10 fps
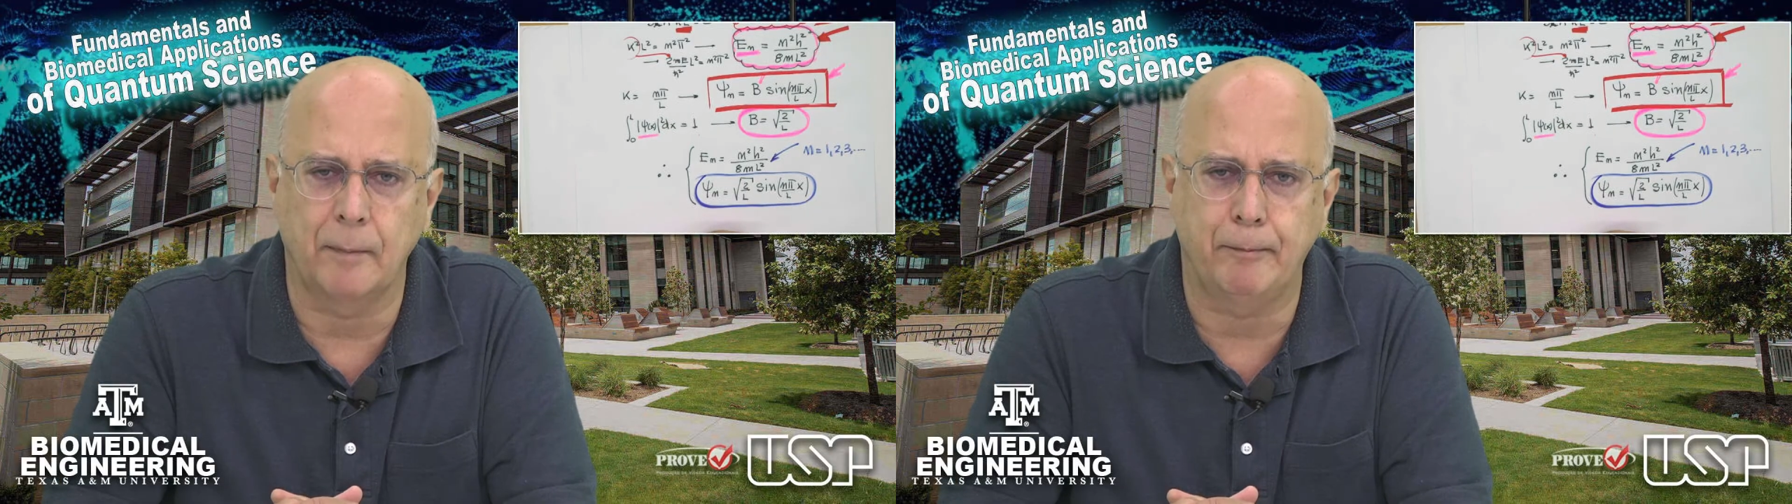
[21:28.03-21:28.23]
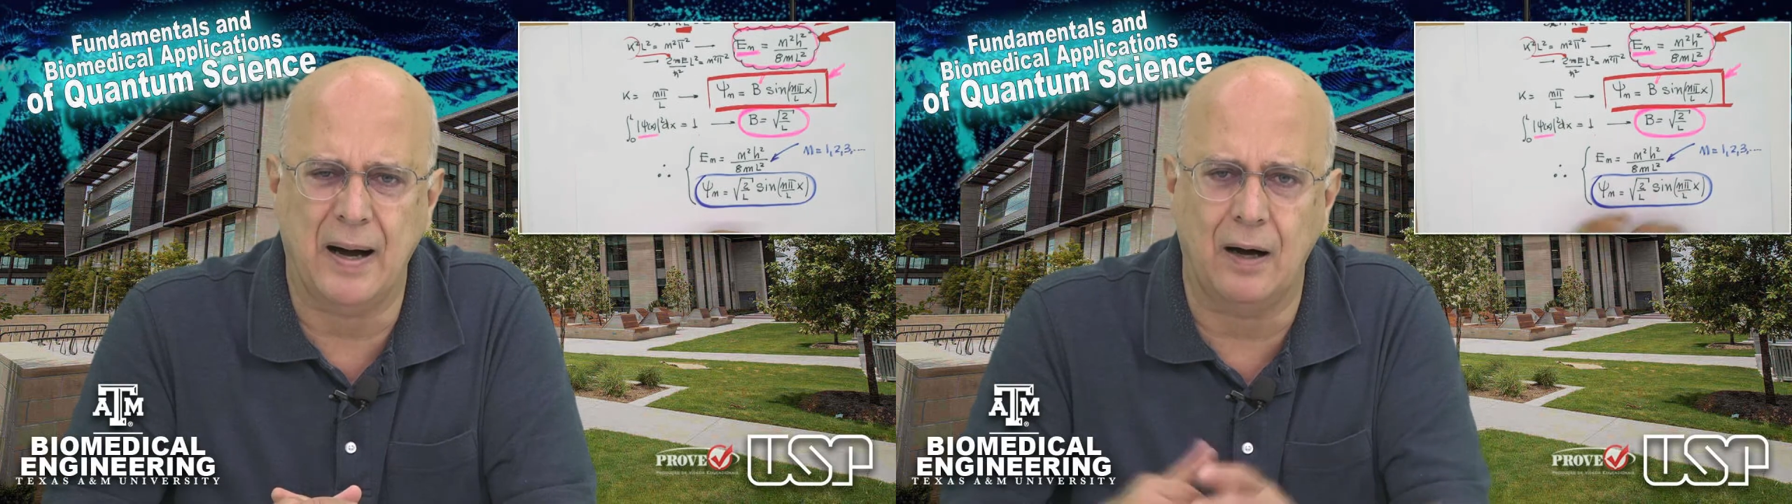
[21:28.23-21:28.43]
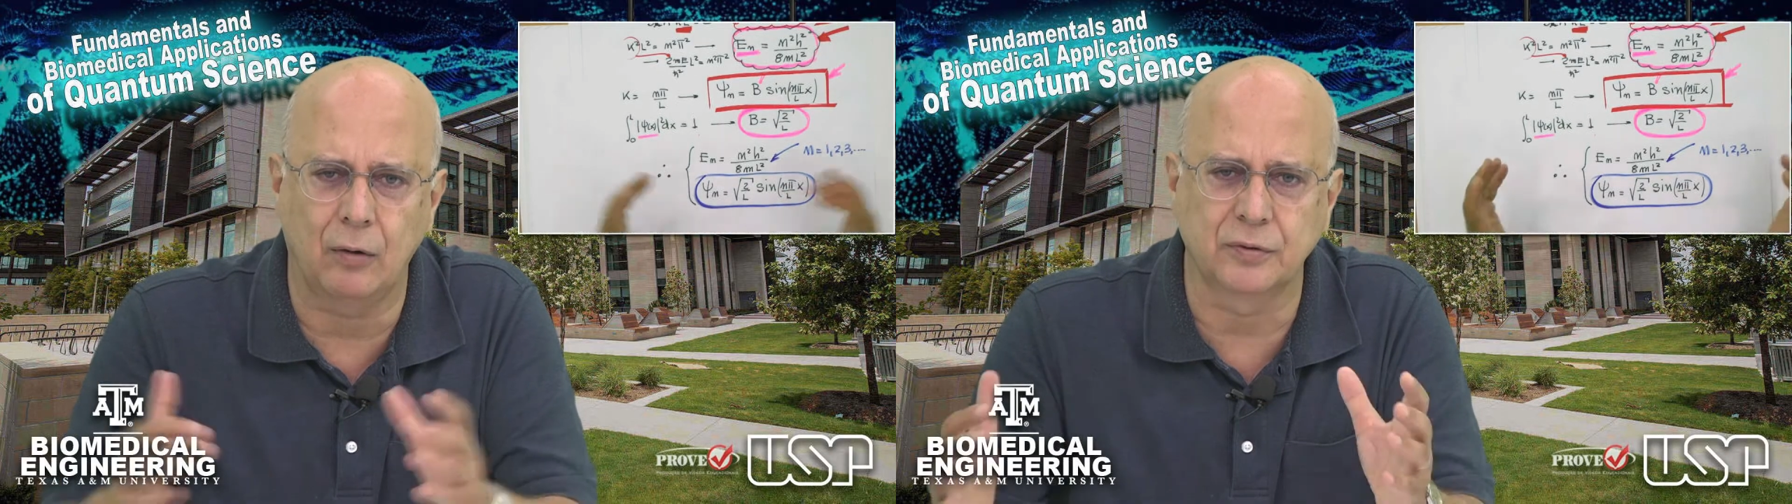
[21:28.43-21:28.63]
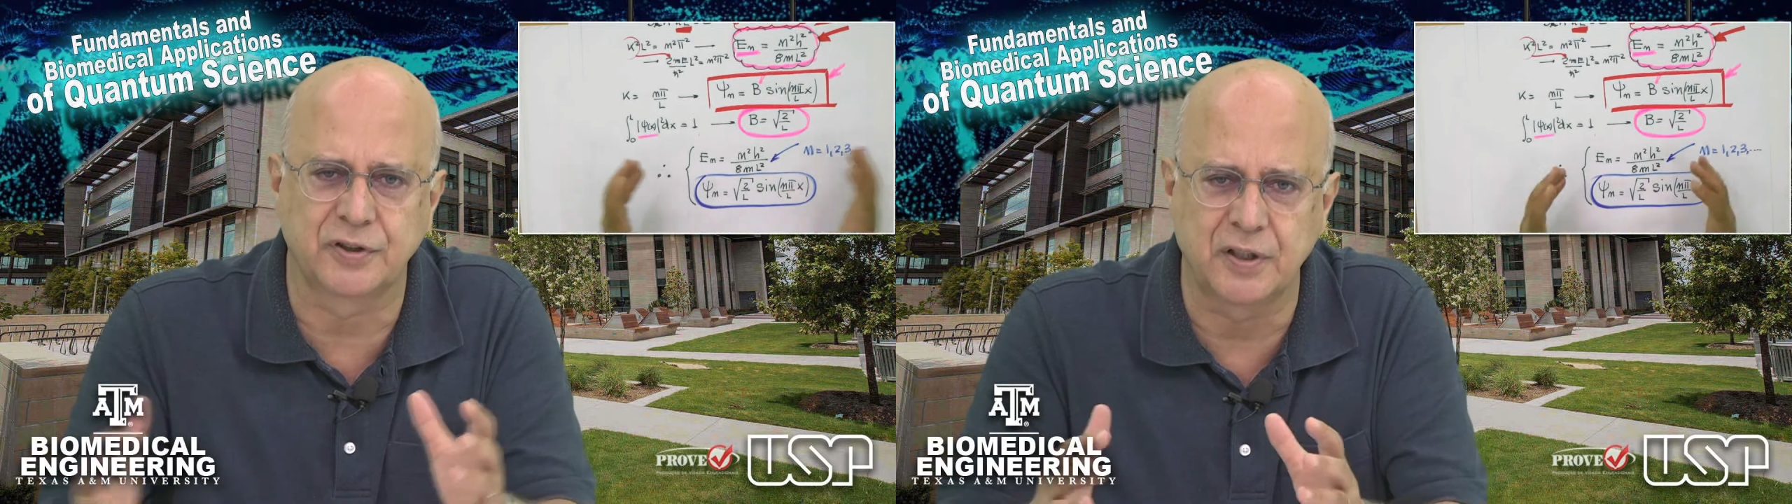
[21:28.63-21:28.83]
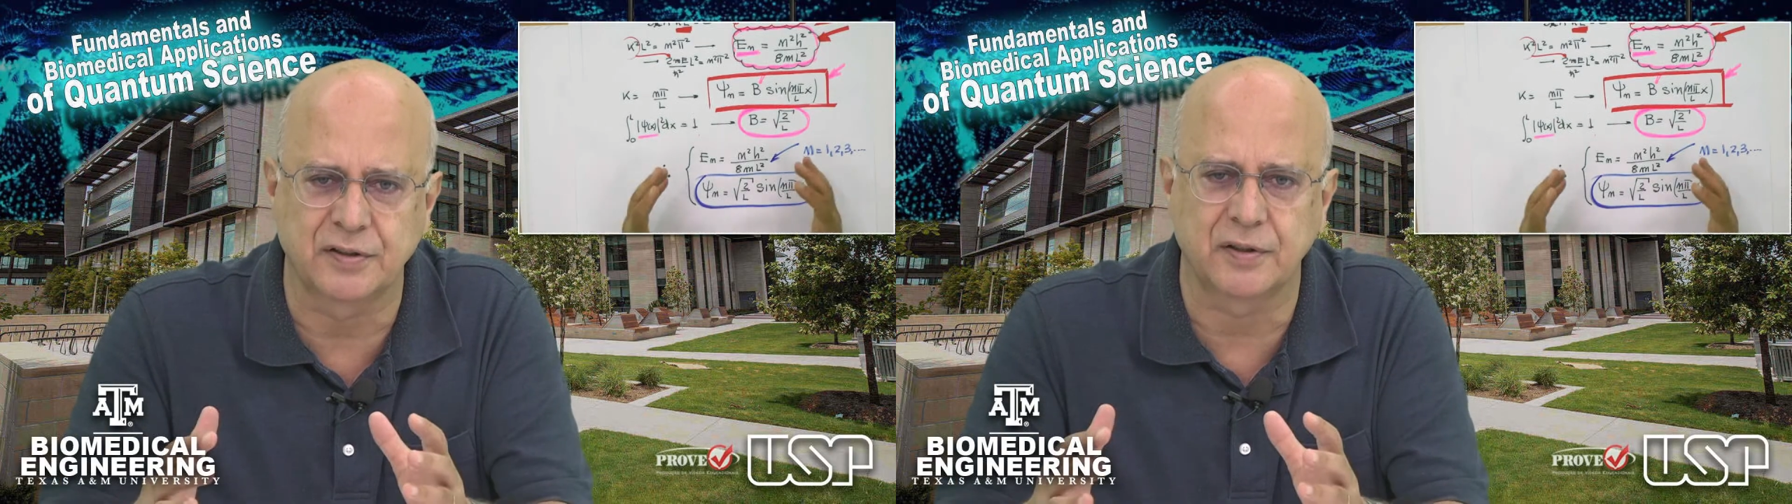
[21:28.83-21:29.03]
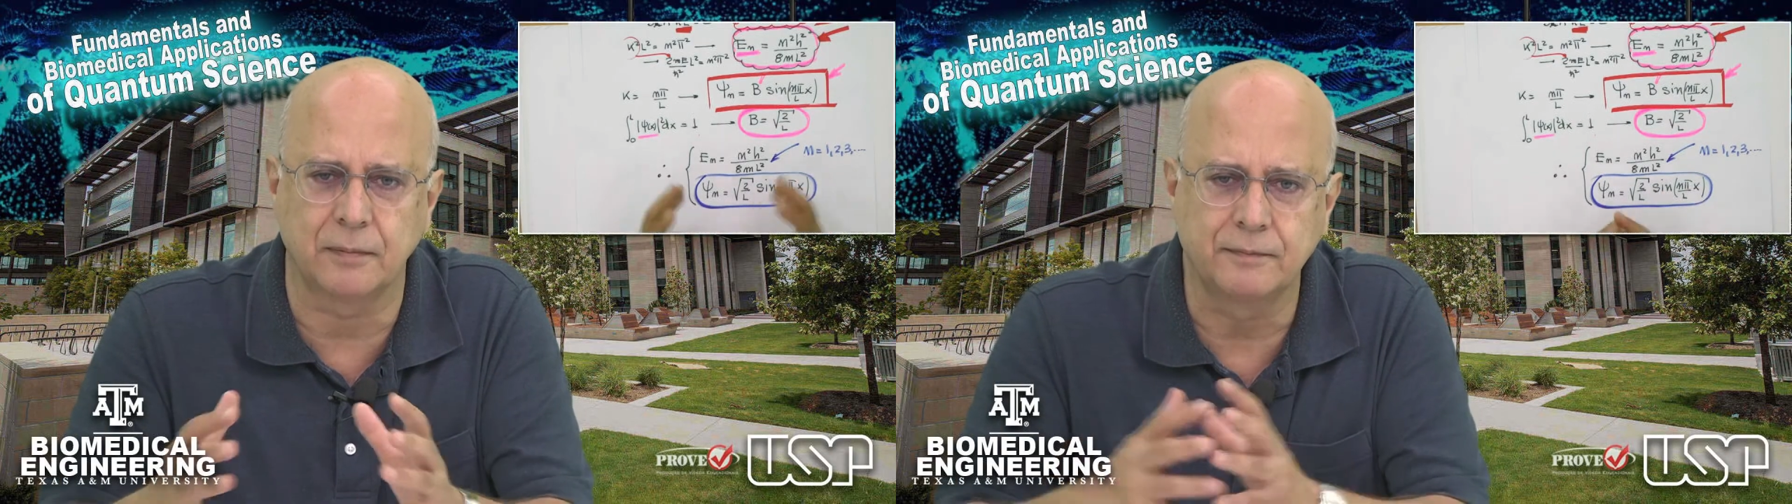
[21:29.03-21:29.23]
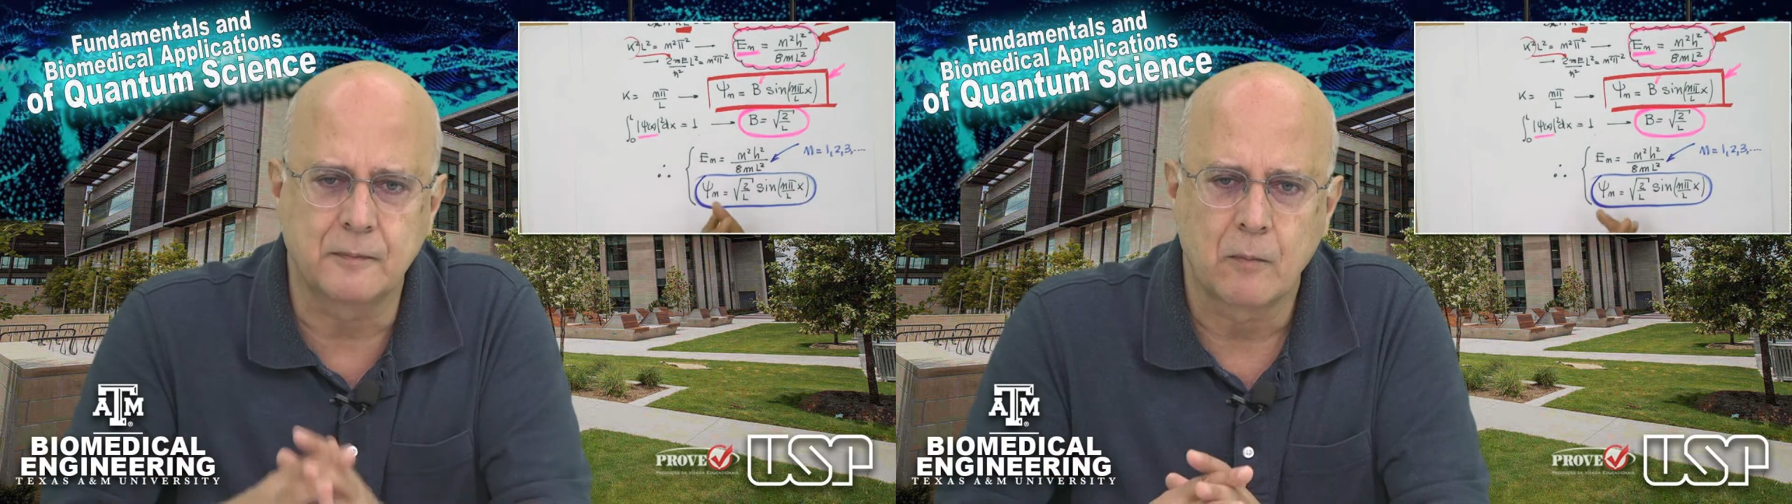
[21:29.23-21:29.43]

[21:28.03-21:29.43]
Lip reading: bound system.